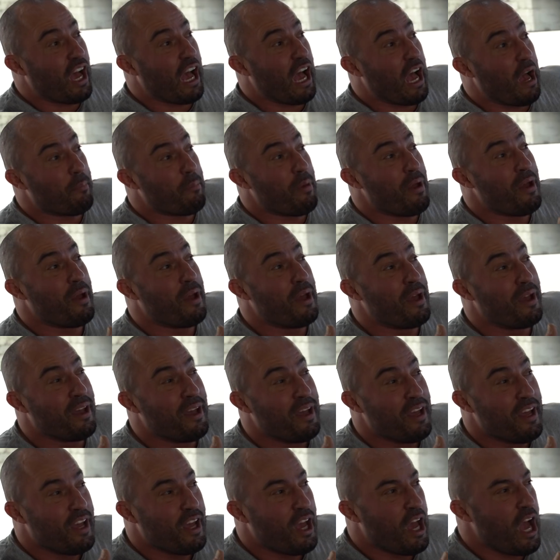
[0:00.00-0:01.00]

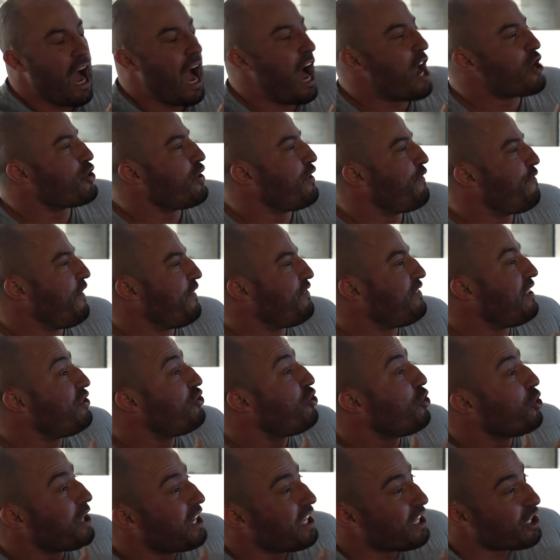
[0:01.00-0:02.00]

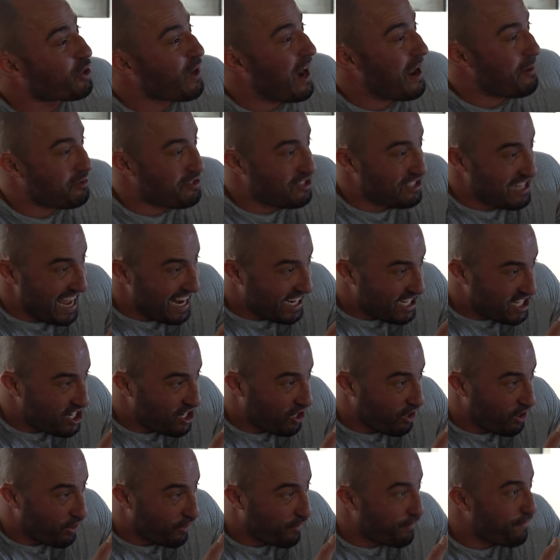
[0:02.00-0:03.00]
152 kilogram
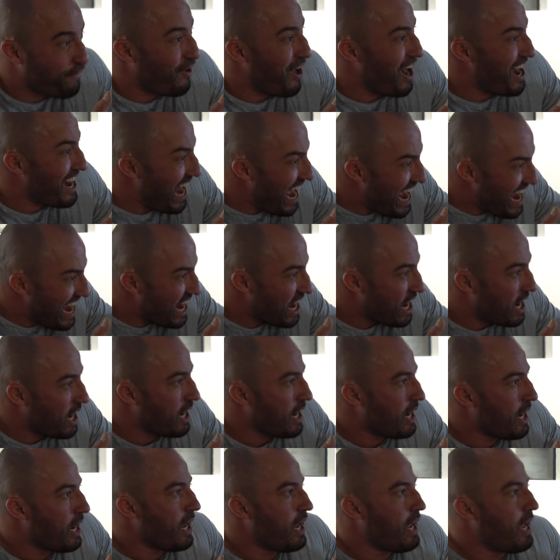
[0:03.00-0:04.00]
snatch on
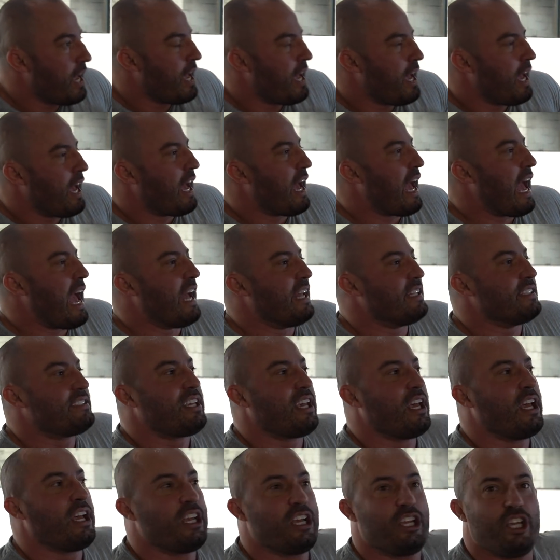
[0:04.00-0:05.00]
Friday,
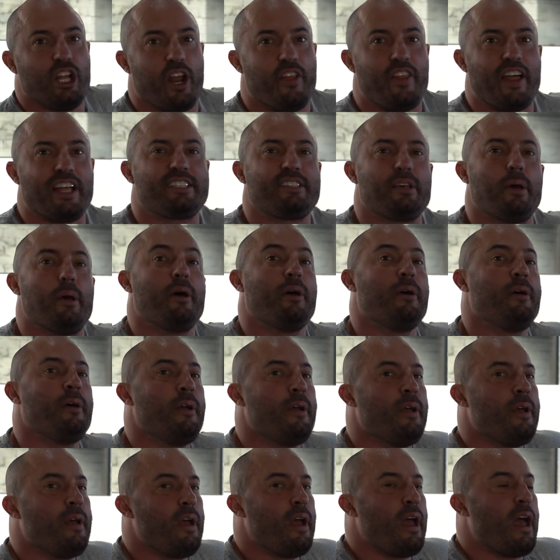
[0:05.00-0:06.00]
and you know that's
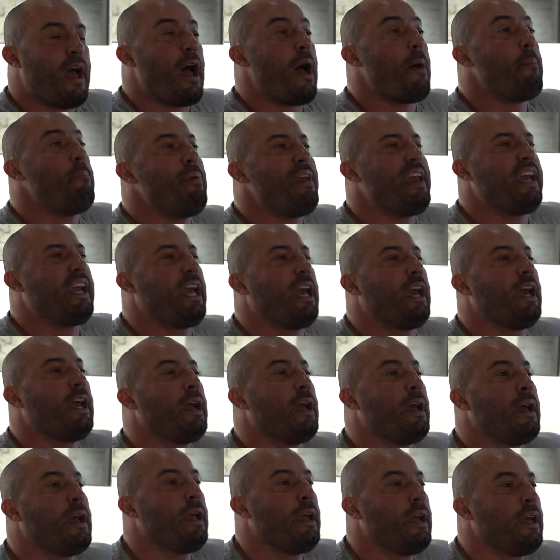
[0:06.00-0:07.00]
a big.
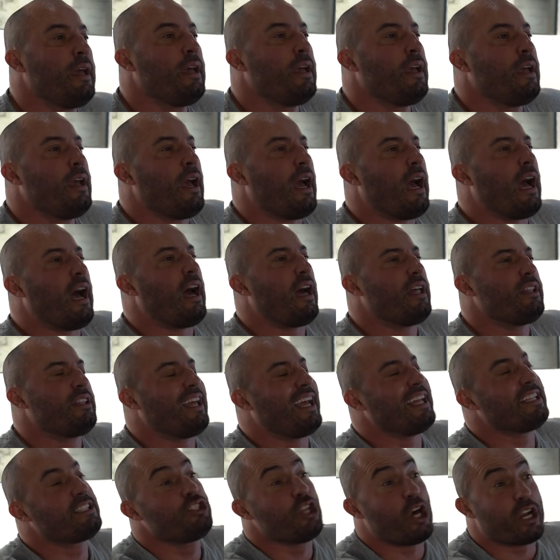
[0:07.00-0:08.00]

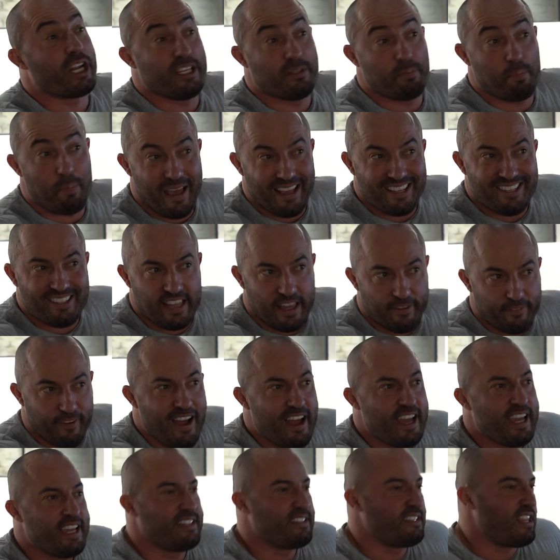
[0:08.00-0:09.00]
It's not his best
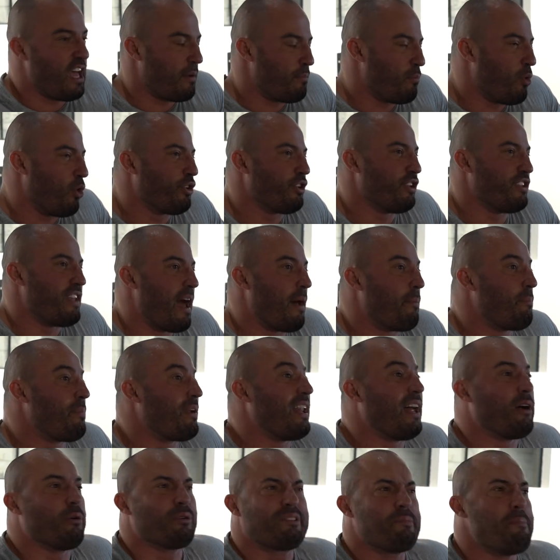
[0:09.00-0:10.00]
ever. He's done more than that,
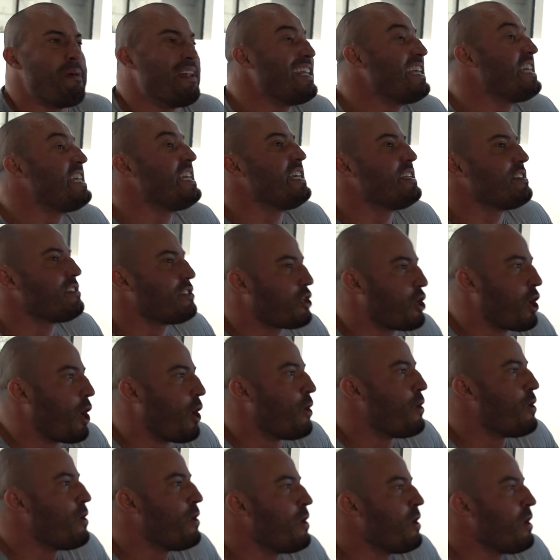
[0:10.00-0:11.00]
but that was many years
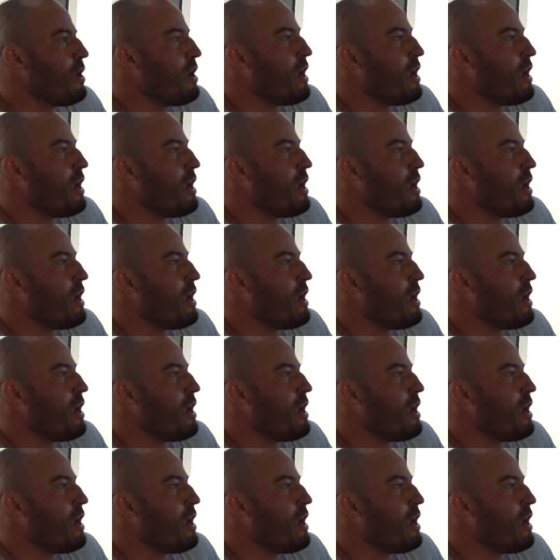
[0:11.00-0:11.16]
ago.